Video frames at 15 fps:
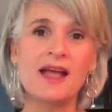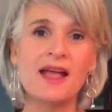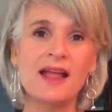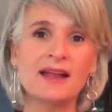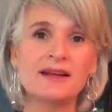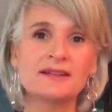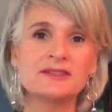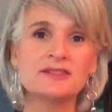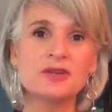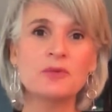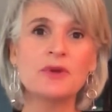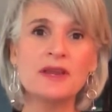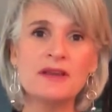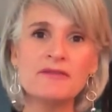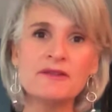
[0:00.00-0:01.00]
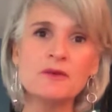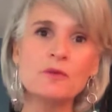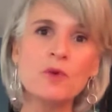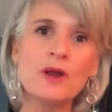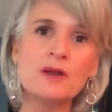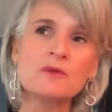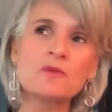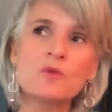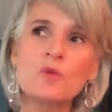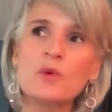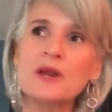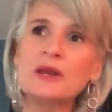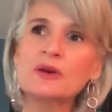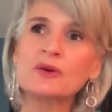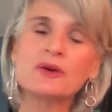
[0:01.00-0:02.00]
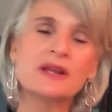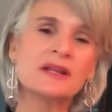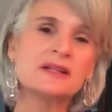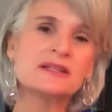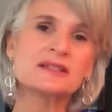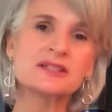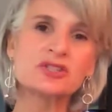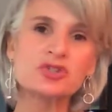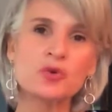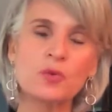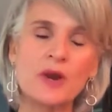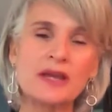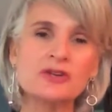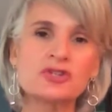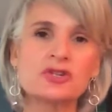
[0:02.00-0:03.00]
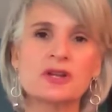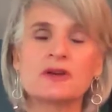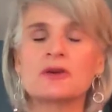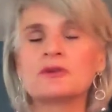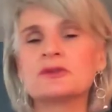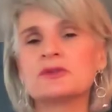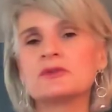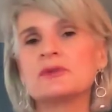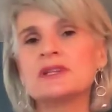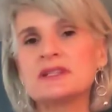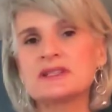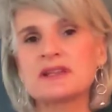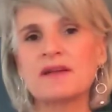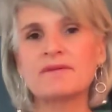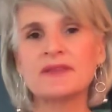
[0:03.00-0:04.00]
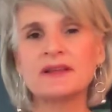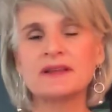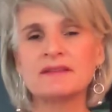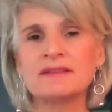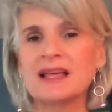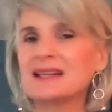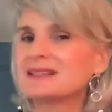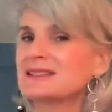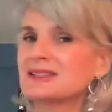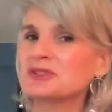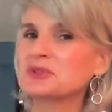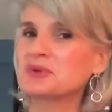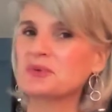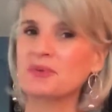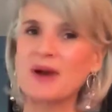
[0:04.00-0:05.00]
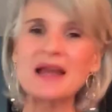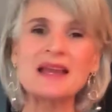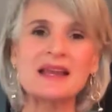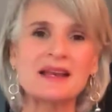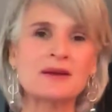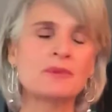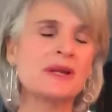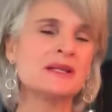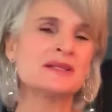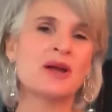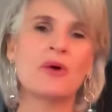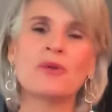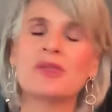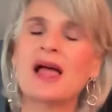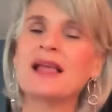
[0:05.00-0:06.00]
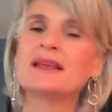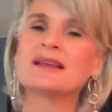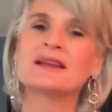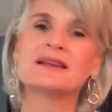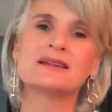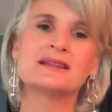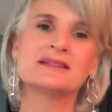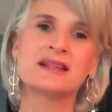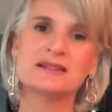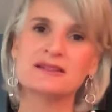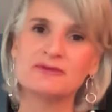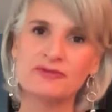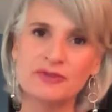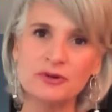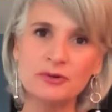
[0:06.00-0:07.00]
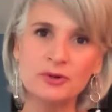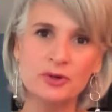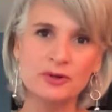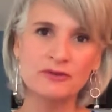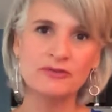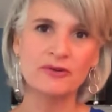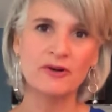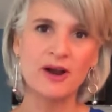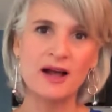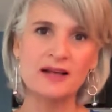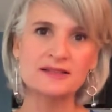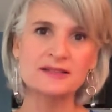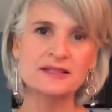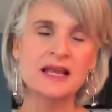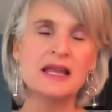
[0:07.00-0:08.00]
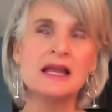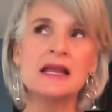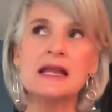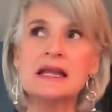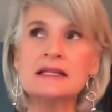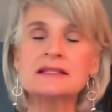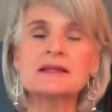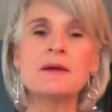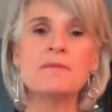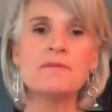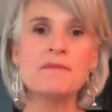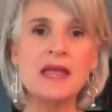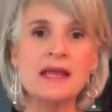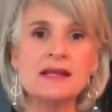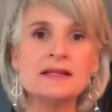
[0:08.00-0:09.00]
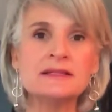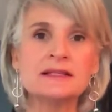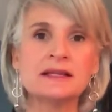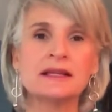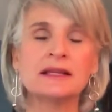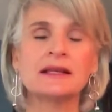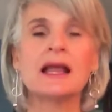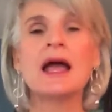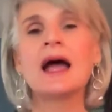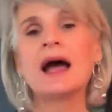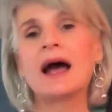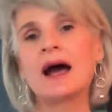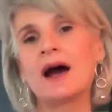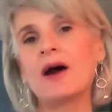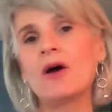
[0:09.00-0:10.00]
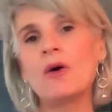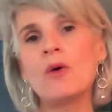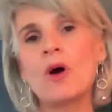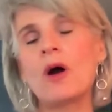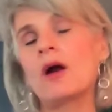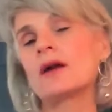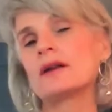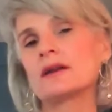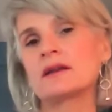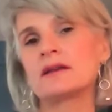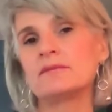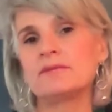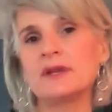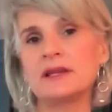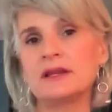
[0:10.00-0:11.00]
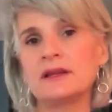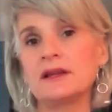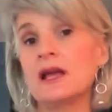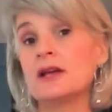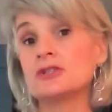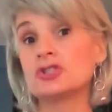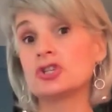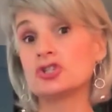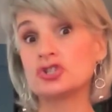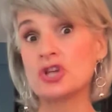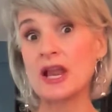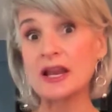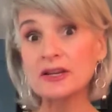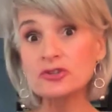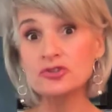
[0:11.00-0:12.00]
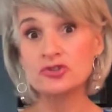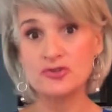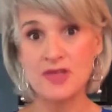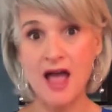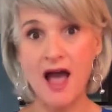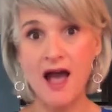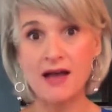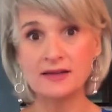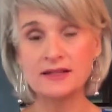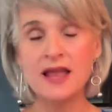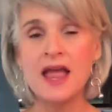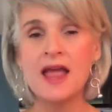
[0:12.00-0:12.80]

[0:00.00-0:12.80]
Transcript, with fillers: And so even when we're in a situation or doing something that isn't great and we don't like it and it doesn't feel good for us, it's amazing how hard it can be to change that.